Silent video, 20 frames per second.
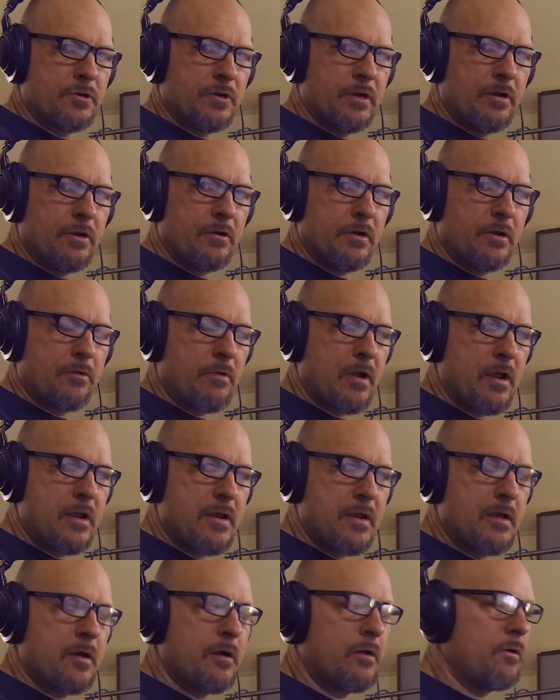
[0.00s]
you're hearing right
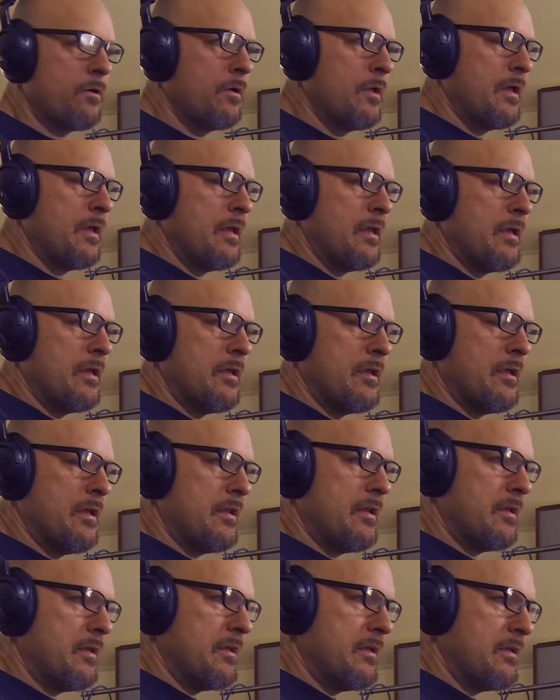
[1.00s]
now,
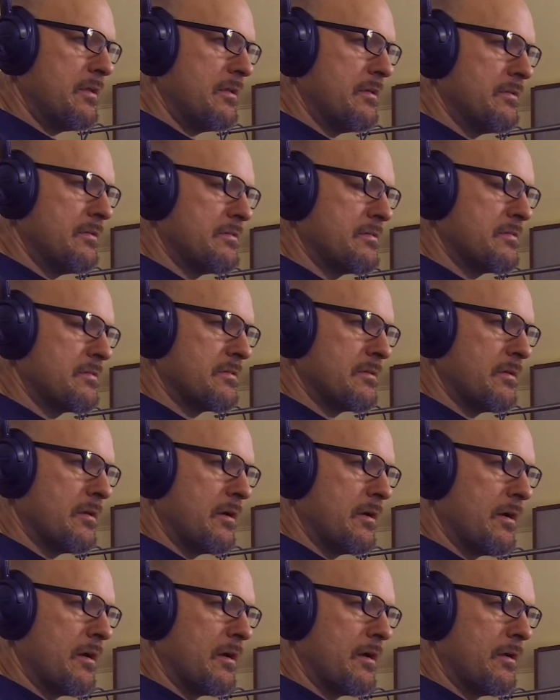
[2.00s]
it is
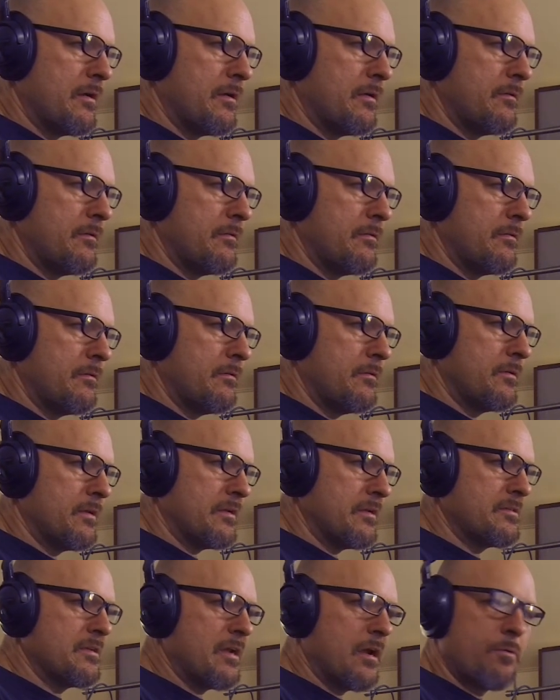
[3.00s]

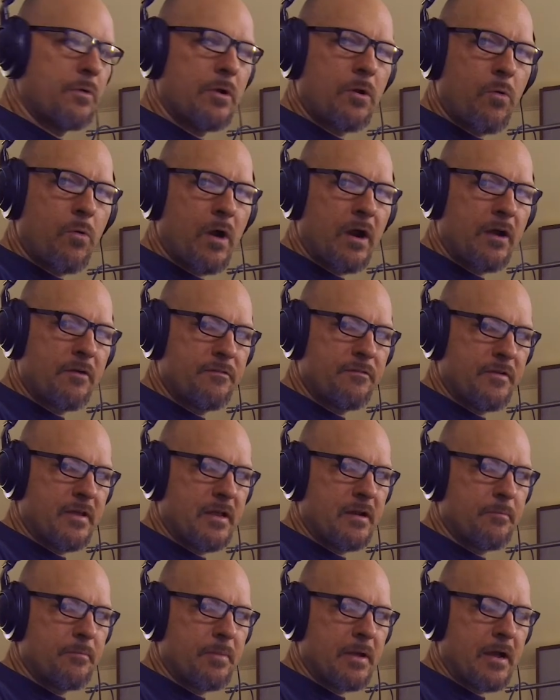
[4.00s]
does not require
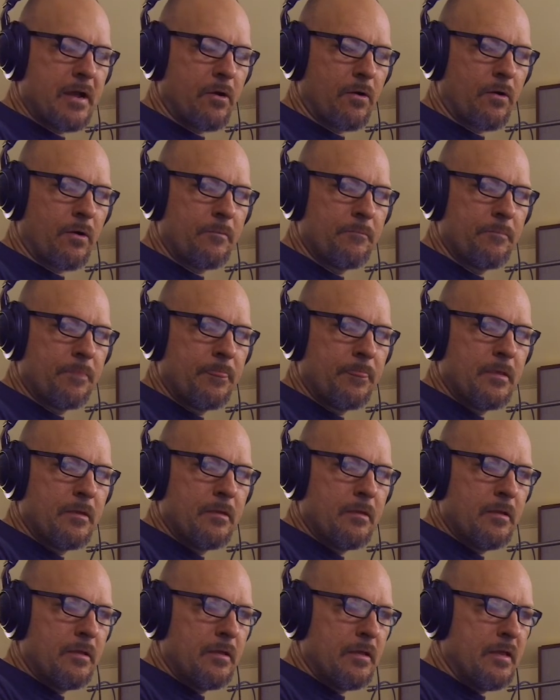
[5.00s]
phantom power.
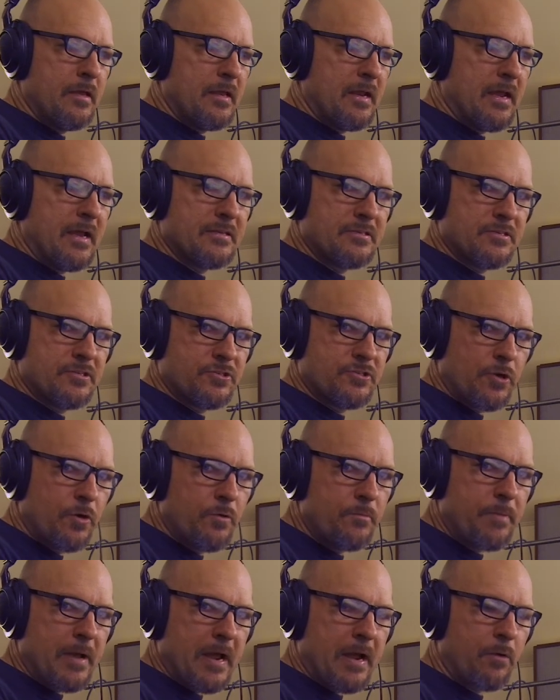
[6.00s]
It has its
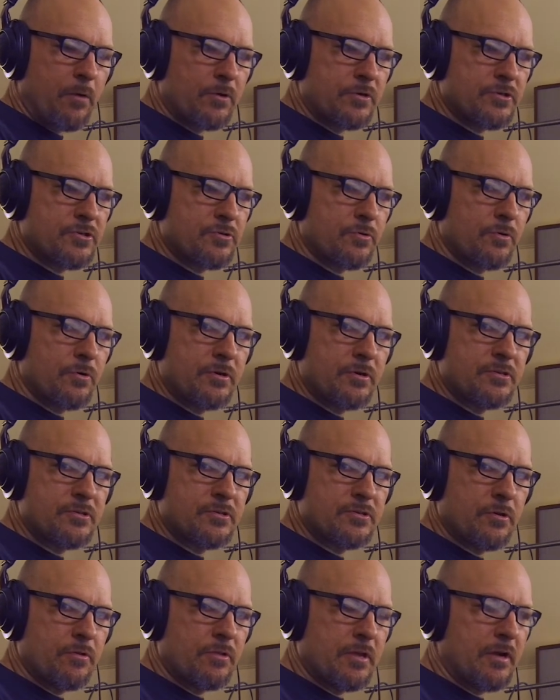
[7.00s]
own power source,
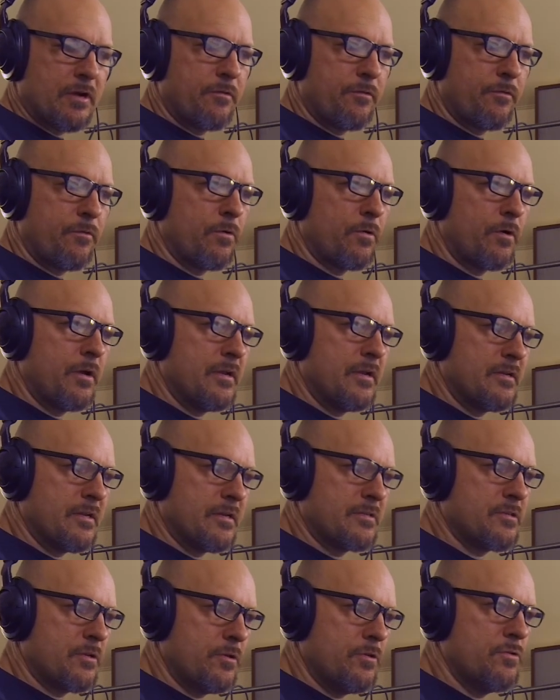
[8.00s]
so therefore it
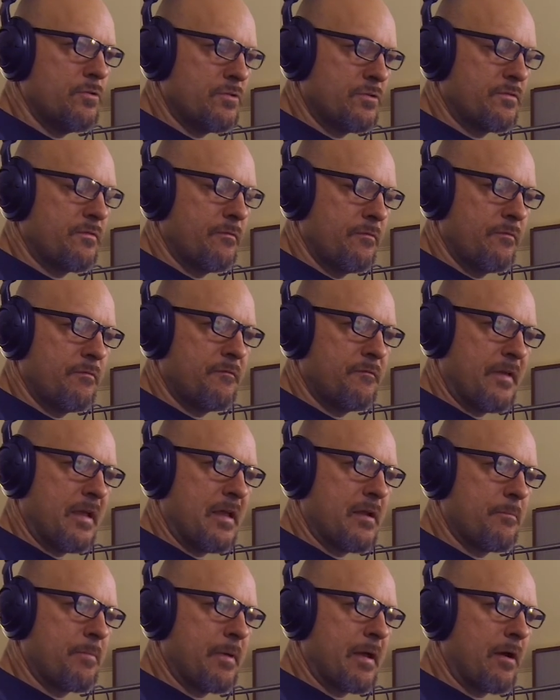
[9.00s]
doesn't use
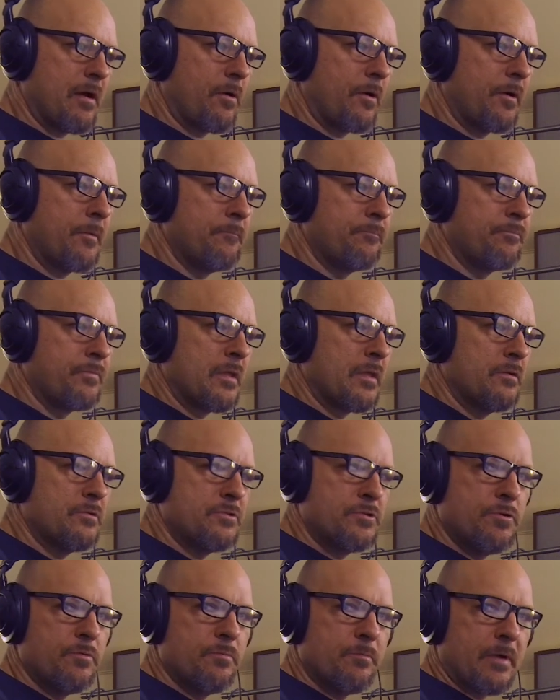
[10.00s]
phantom power.
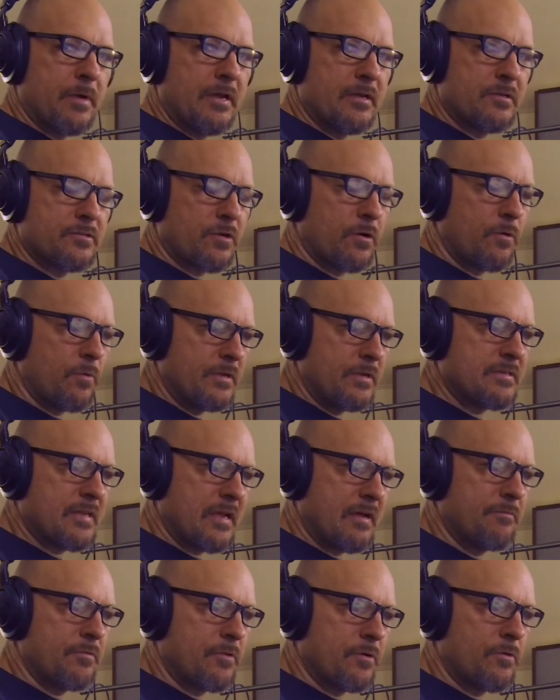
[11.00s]
Tube mics always
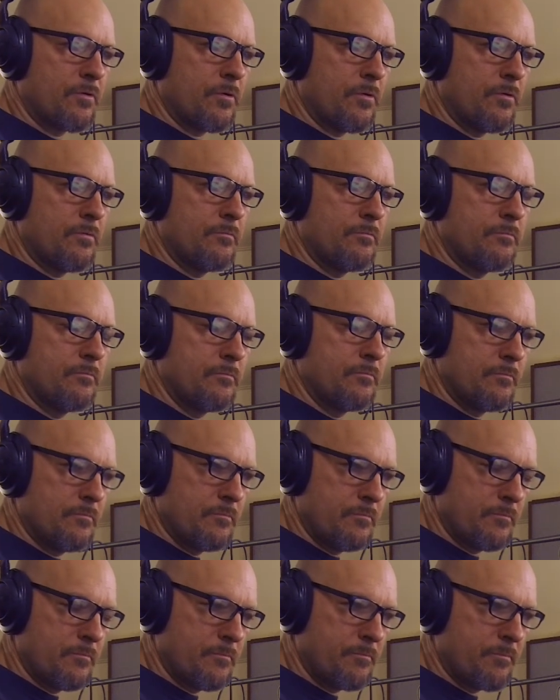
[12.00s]
have their own
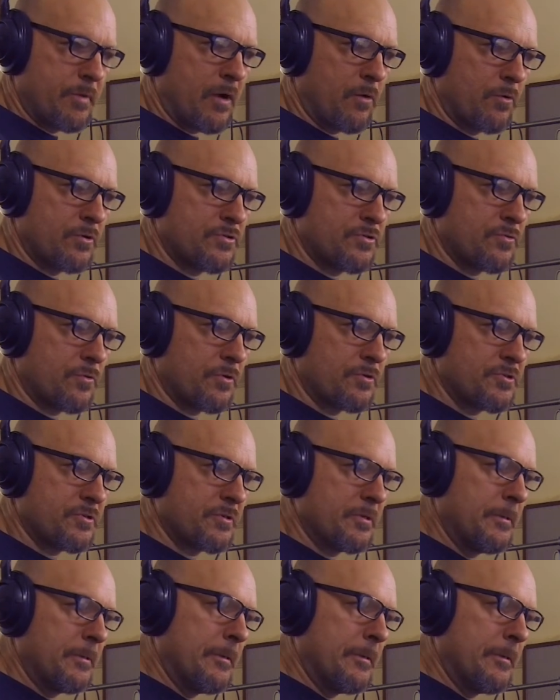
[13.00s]
power source.